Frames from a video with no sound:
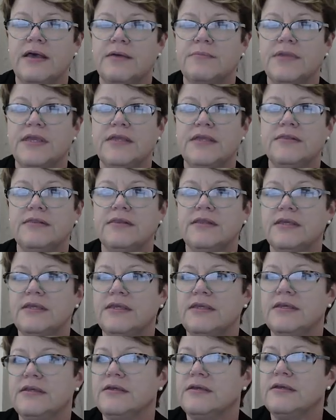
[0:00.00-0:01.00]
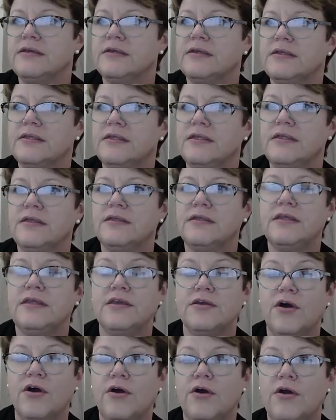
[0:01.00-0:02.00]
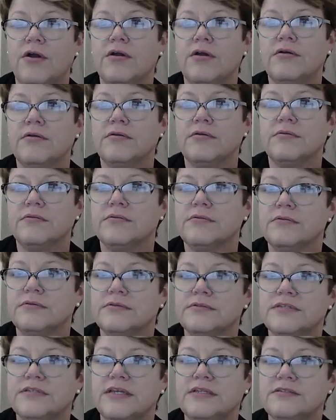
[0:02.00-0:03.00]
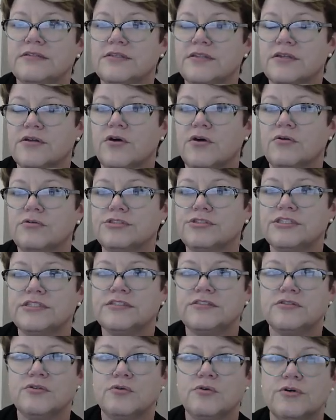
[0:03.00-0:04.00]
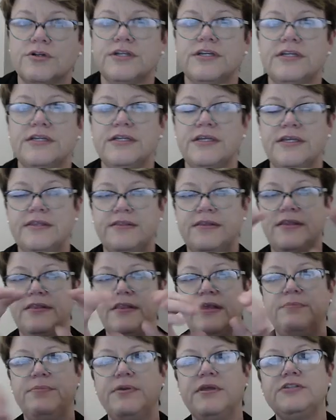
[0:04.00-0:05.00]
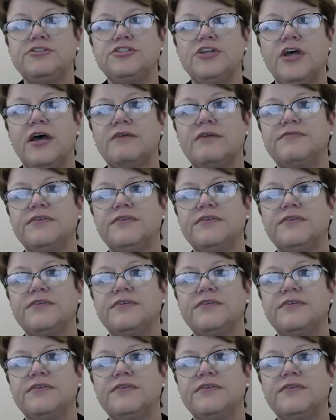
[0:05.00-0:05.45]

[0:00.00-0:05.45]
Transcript: in the ER sent to the Golgi, sorted, and then they pinch off